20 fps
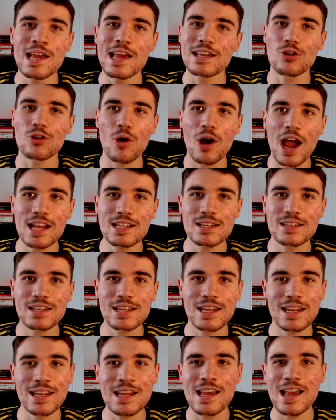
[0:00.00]
Got headed
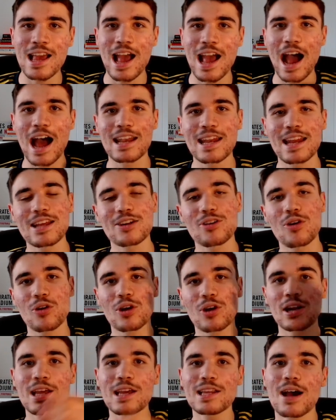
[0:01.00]
in and then it got
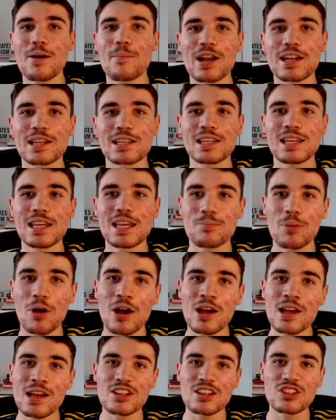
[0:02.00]
cleared out by the keeper.